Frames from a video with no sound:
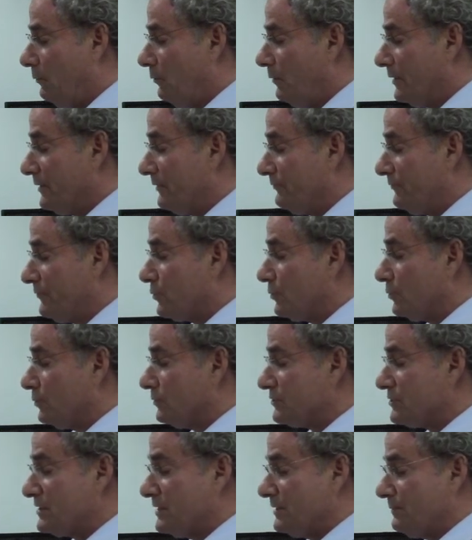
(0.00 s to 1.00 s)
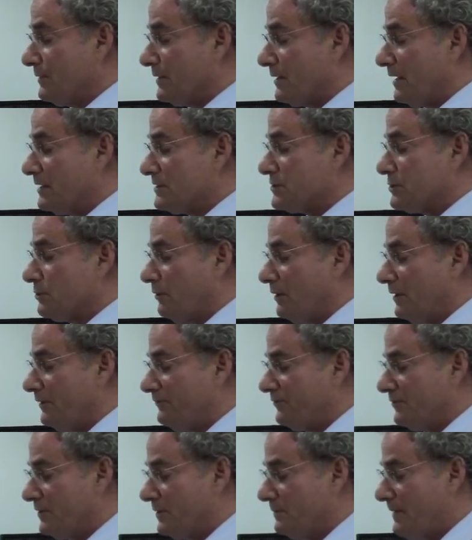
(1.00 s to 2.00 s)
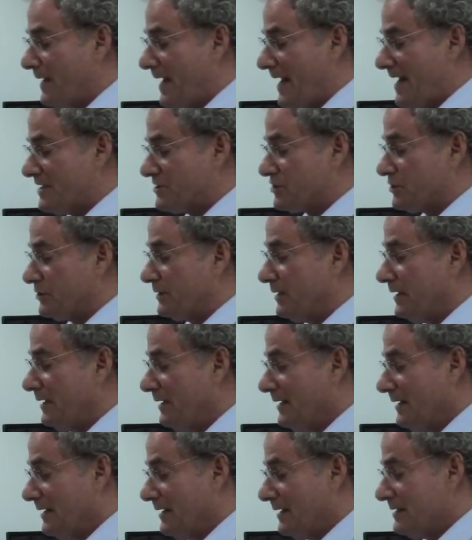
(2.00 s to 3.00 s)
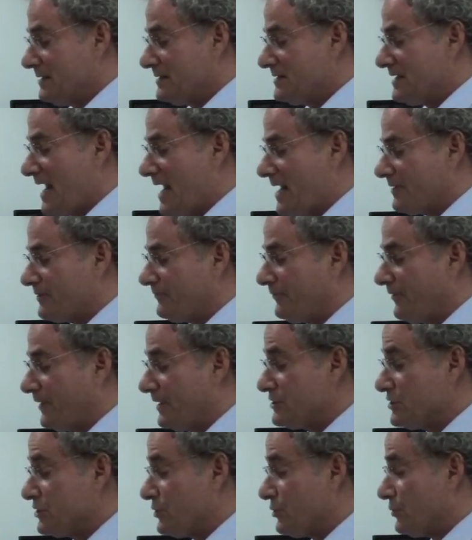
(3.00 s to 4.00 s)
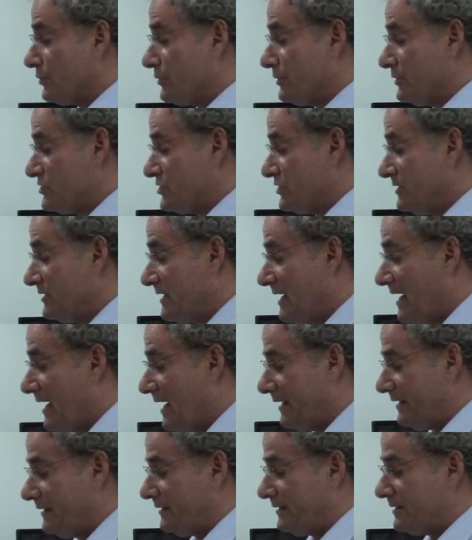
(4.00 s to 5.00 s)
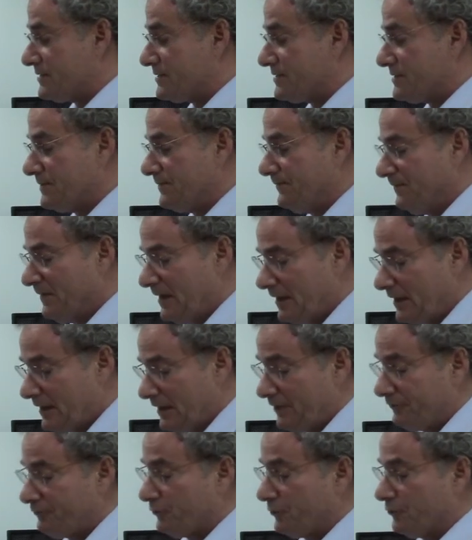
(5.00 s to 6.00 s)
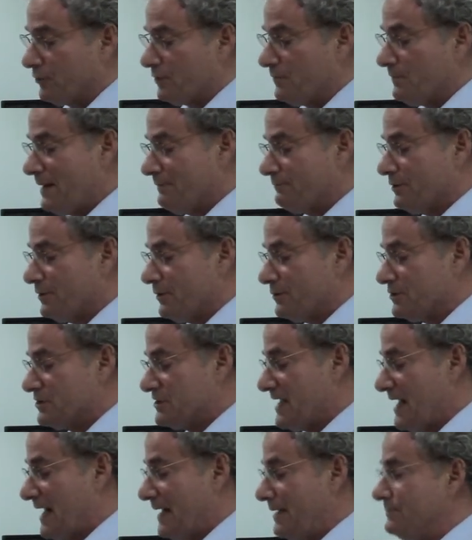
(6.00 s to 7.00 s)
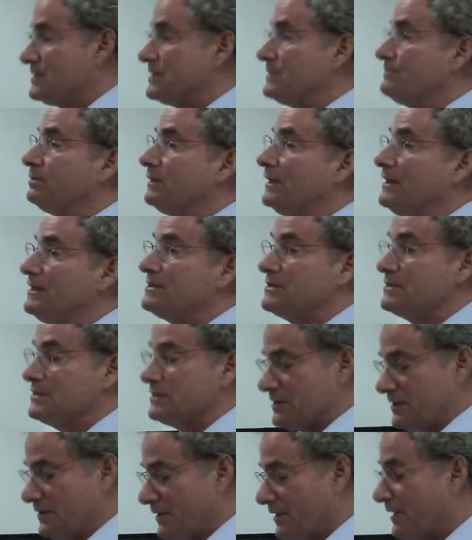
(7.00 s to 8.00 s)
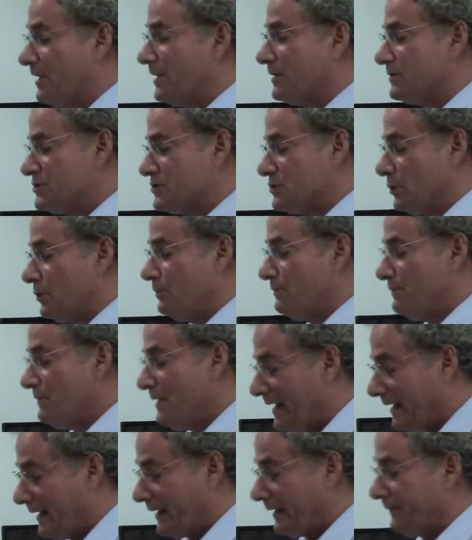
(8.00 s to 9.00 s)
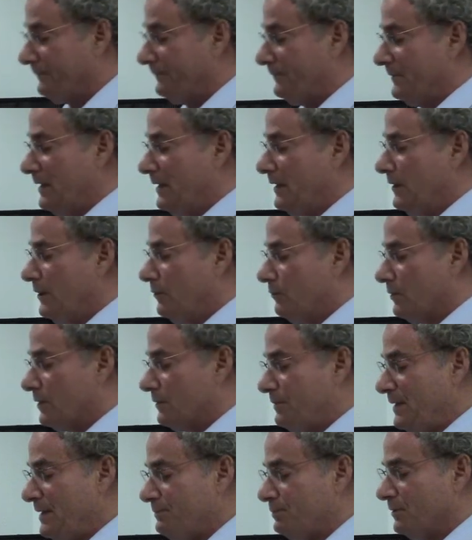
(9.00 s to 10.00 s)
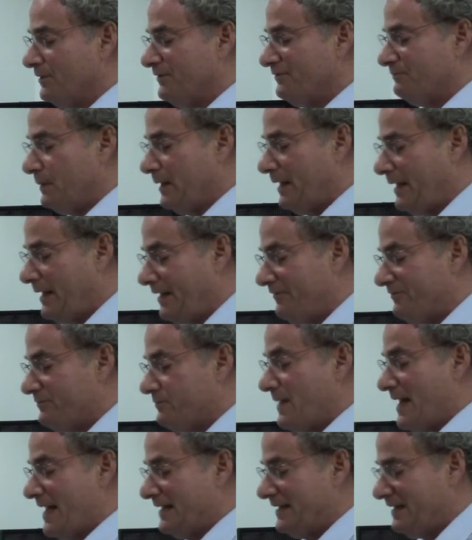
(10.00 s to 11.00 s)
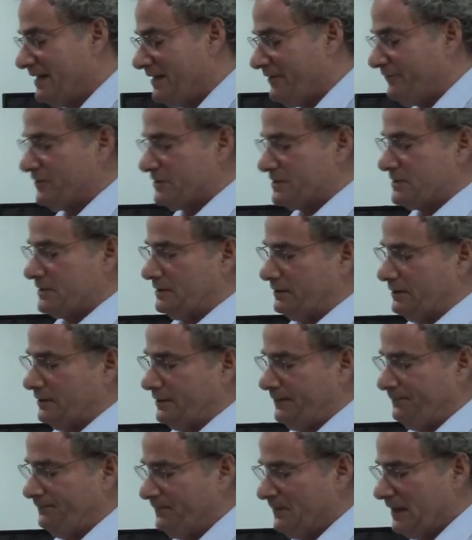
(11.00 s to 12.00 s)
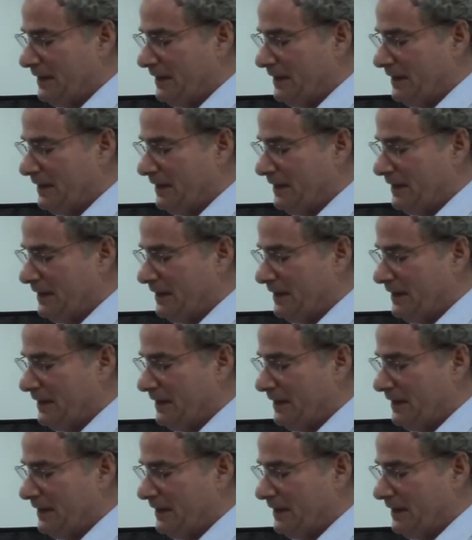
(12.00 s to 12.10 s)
one of cruelty, but also of compassion, sacrifice, courage, and kindness. If we remember those times and places, and there are so many, where people have behaved magnificently,